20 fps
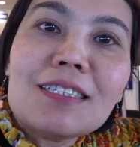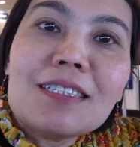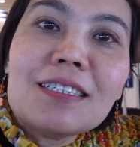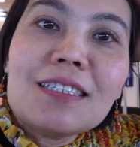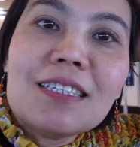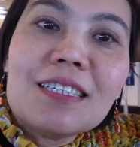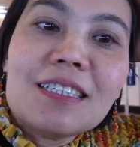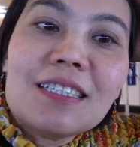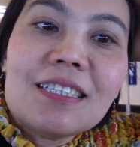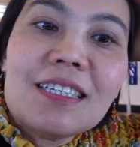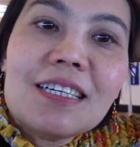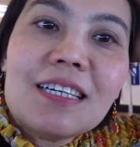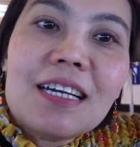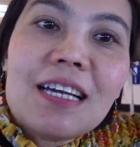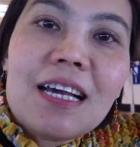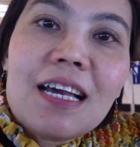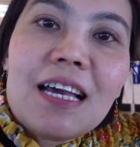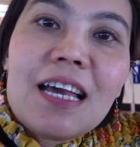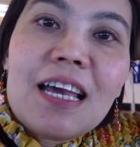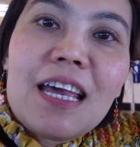to
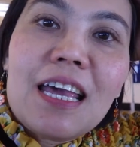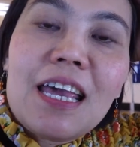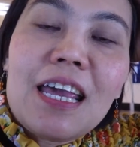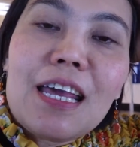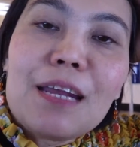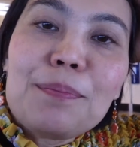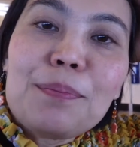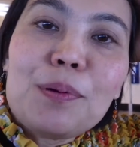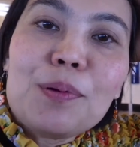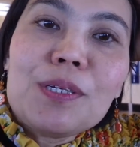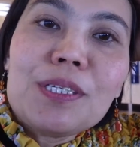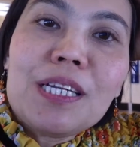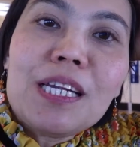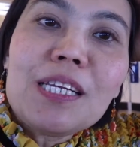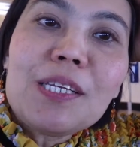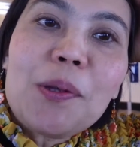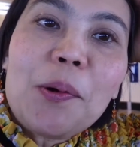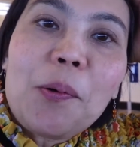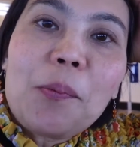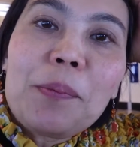the gate
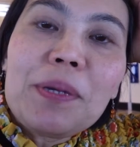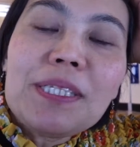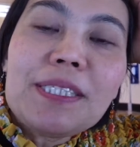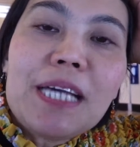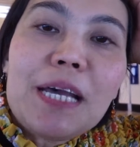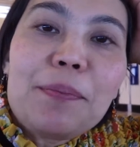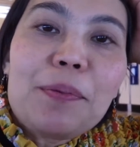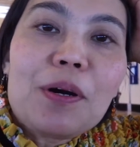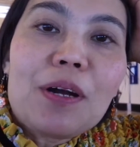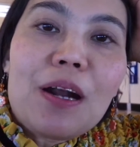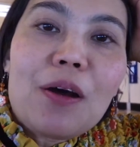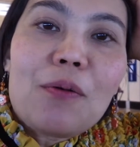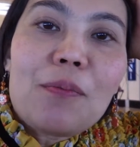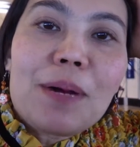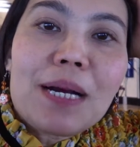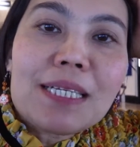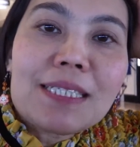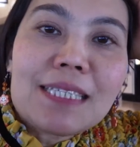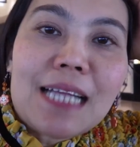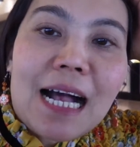at
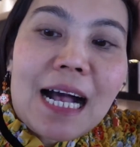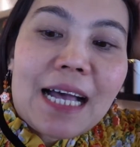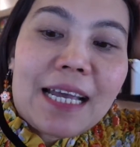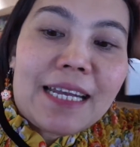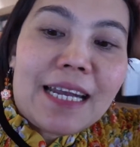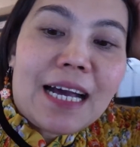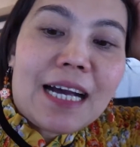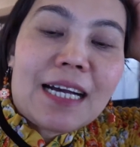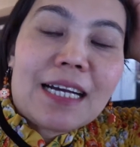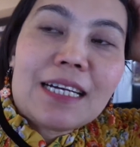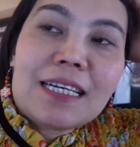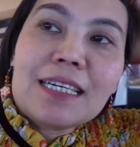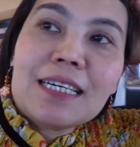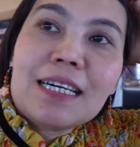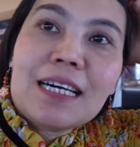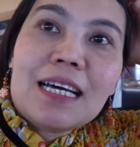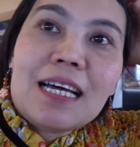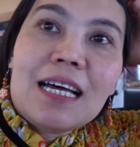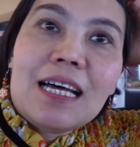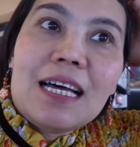
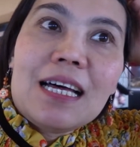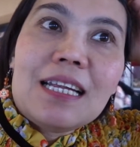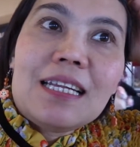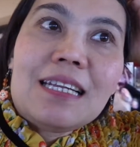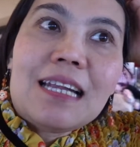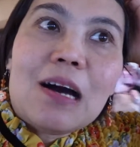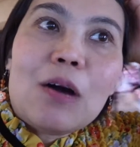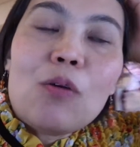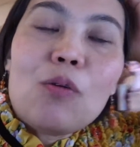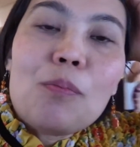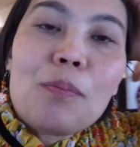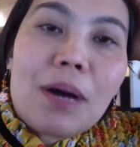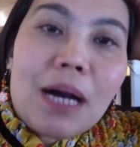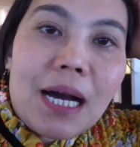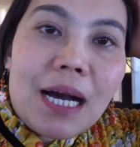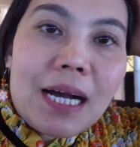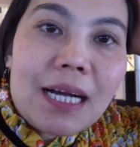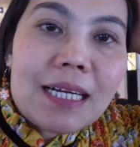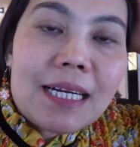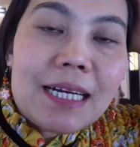7.15, which
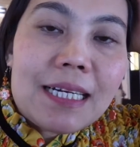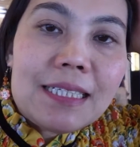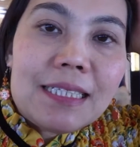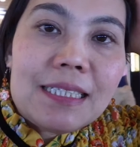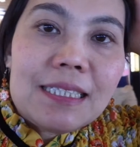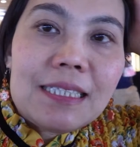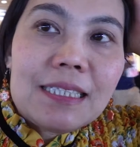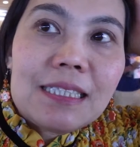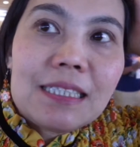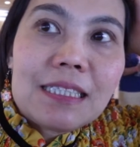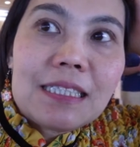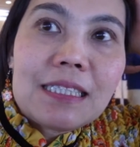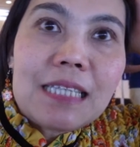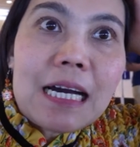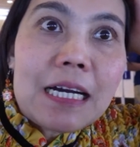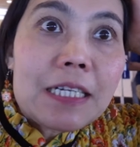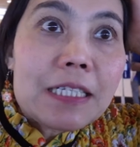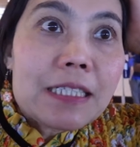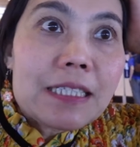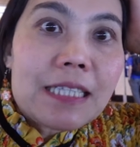the gate
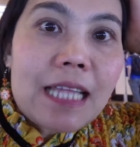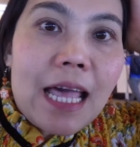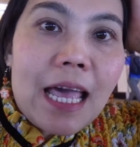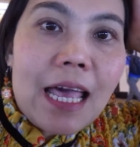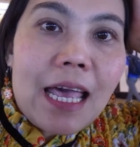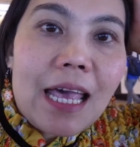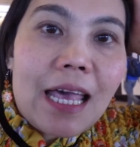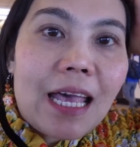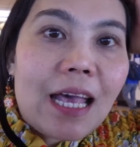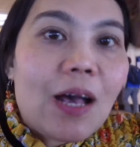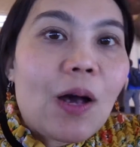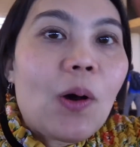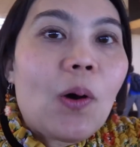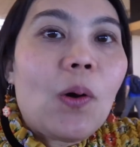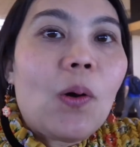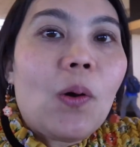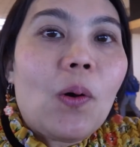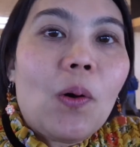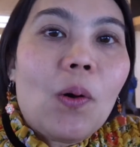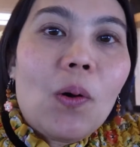already closed. So
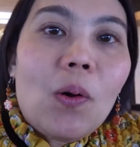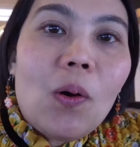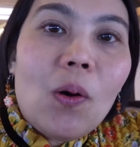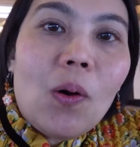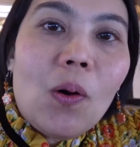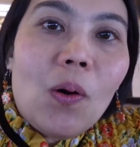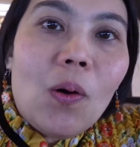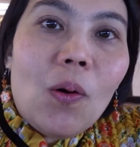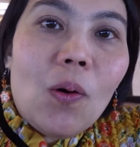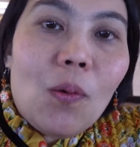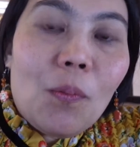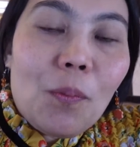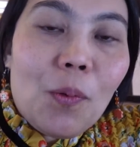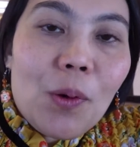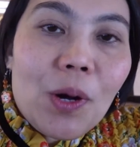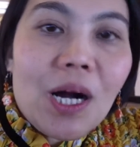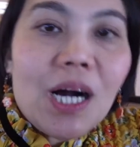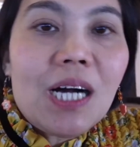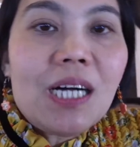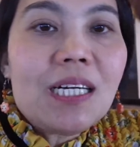we contact
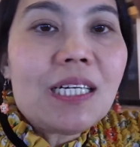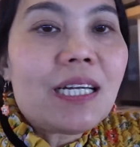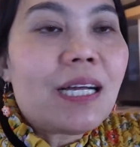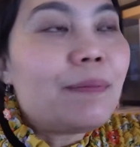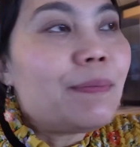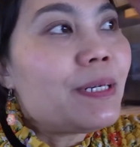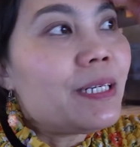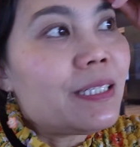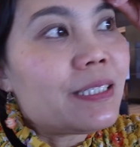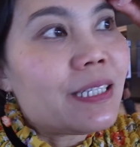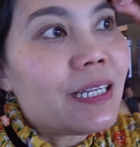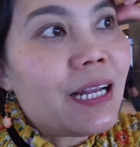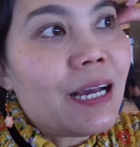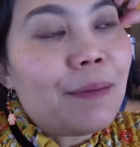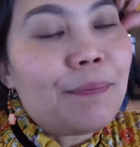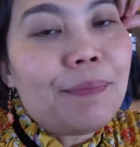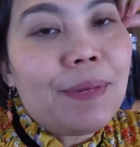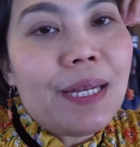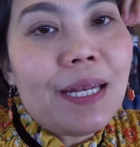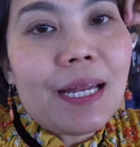to
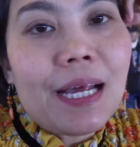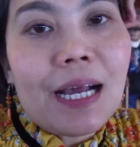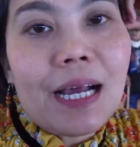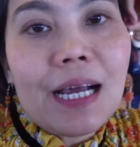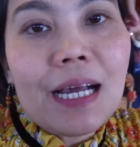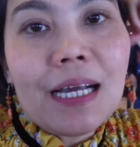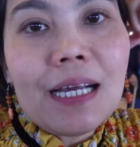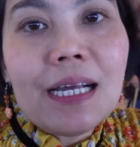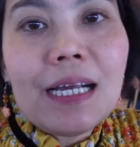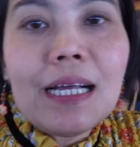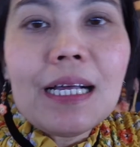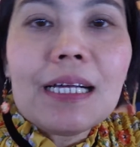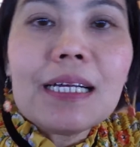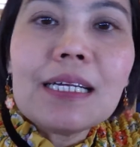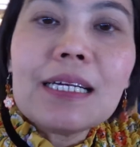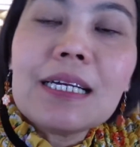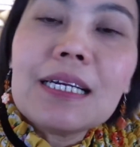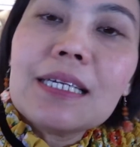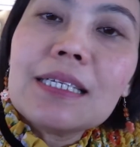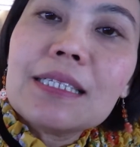contact at the
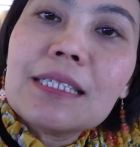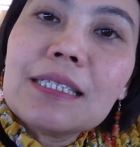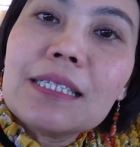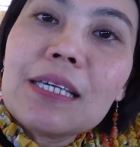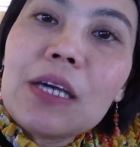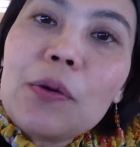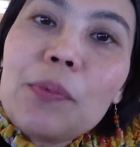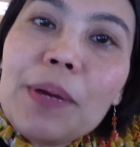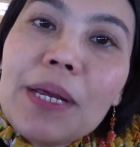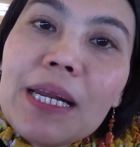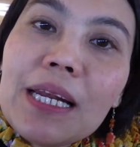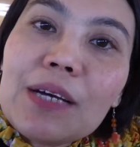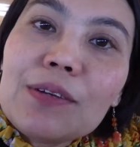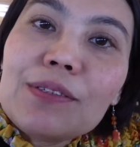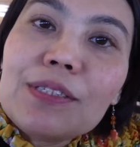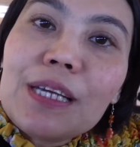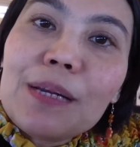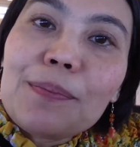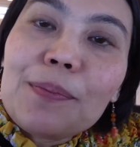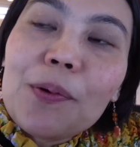counter
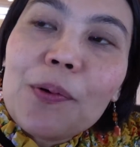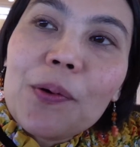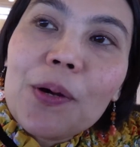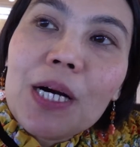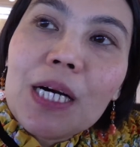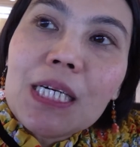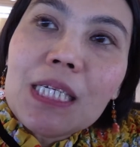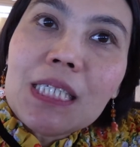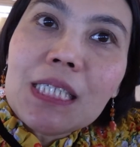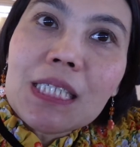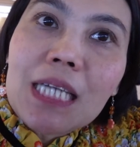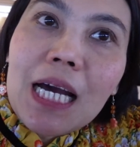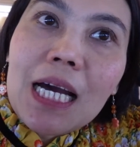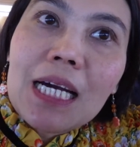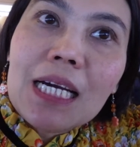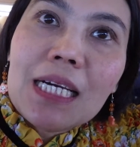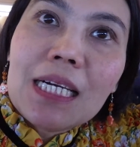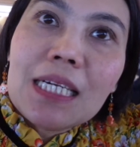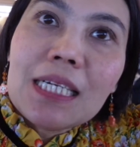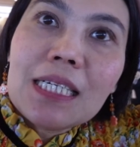and figured out at